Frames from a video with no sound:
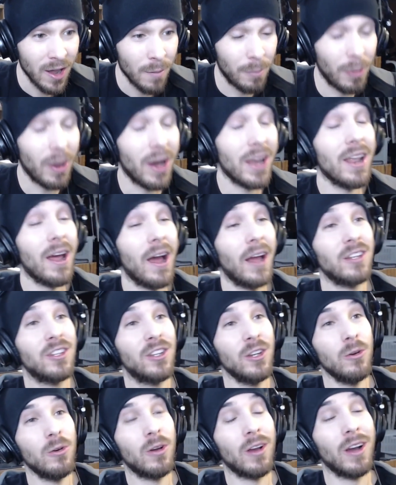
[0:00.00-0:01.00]
But I
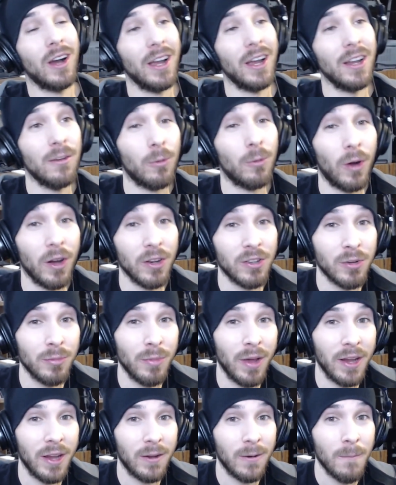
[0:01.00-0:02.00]
do kind of want to
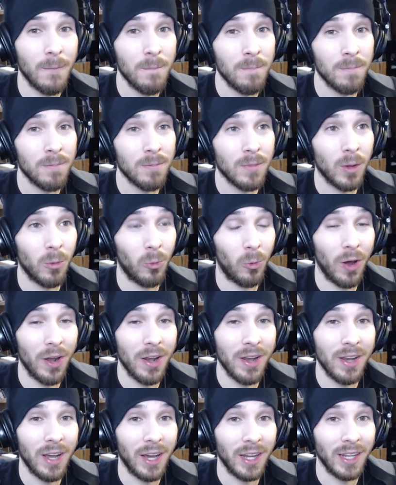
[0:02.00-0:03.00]
make
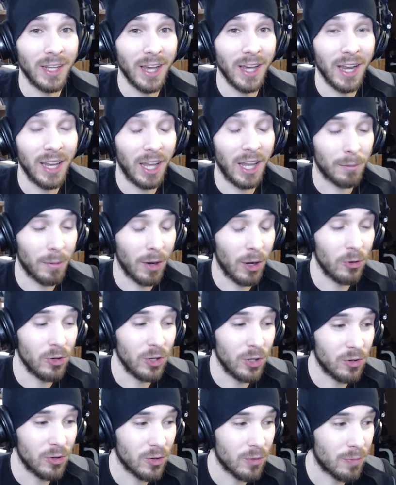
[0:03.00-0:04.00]
one again, like my own
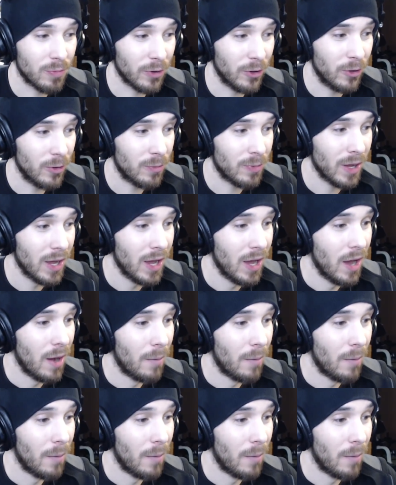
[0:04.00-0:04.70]
YouTube poop,